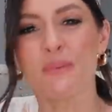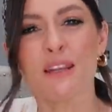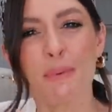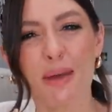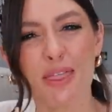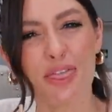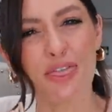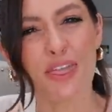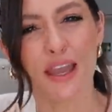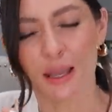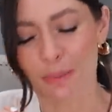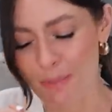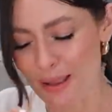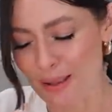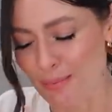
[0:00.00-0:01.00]
A little bit
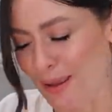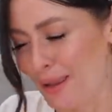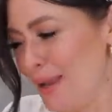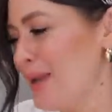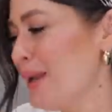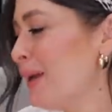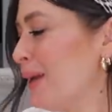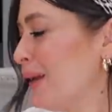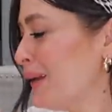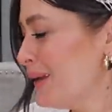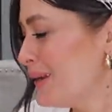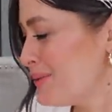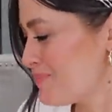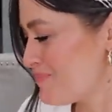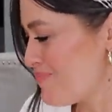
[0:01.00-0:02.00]
thick, maybe.
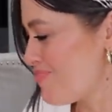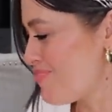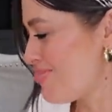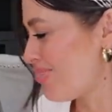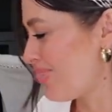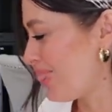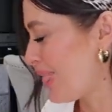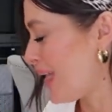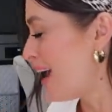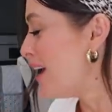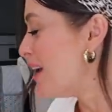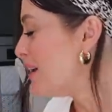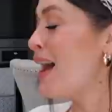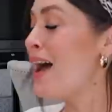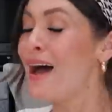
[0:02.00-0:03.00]

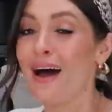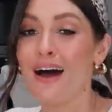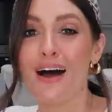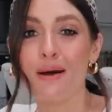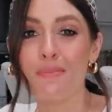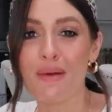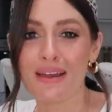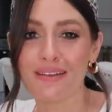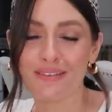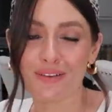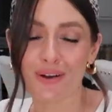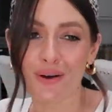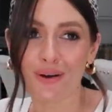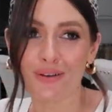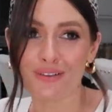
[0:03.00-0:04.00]
It's
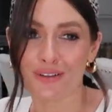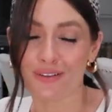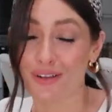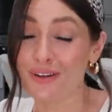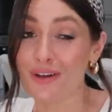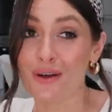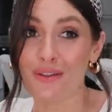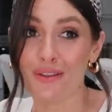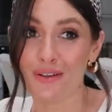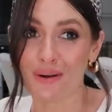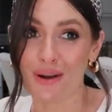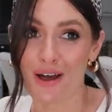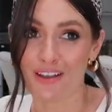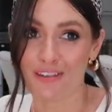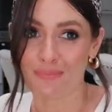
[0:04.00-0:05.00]
got, because I know that
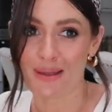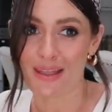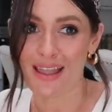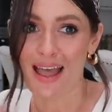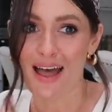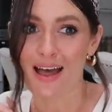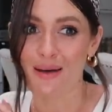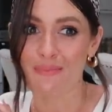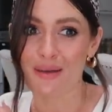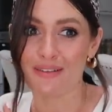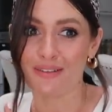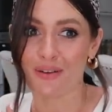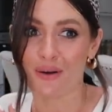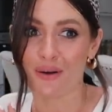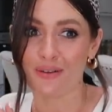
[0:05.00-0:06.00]
you'll ask me,
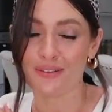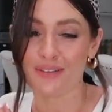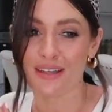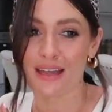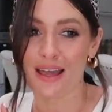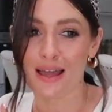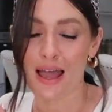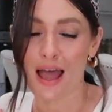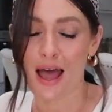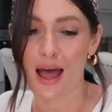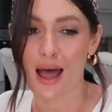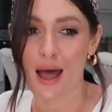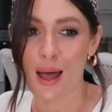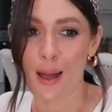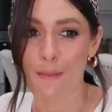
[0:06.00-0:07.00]
it's got
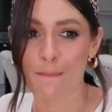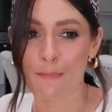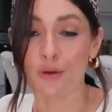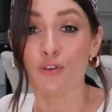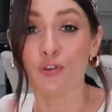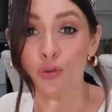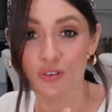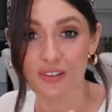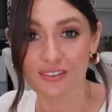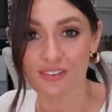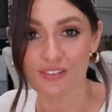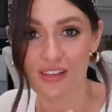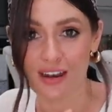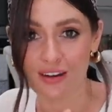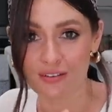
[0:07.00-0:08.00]
two sticks
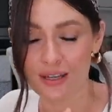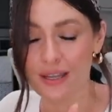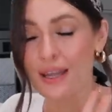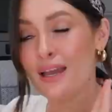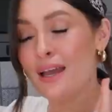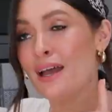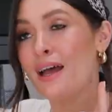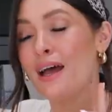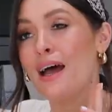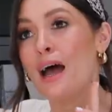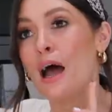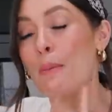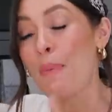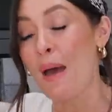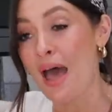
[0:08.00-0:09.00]
of celery,
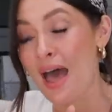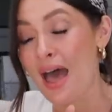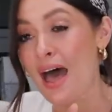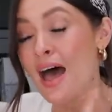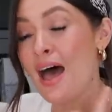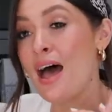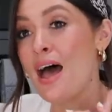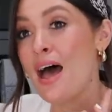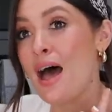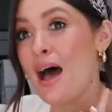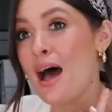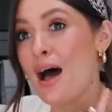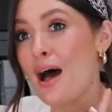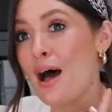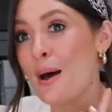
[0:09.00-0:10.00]
a pear,
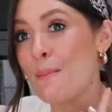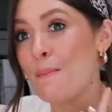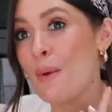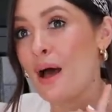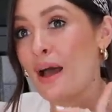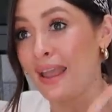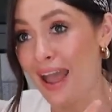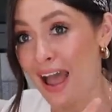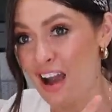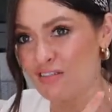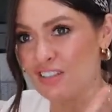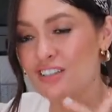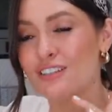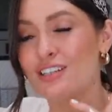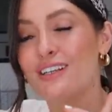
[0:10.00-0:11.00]
a
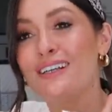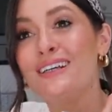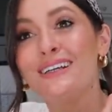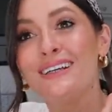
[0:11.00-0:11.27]
carrot,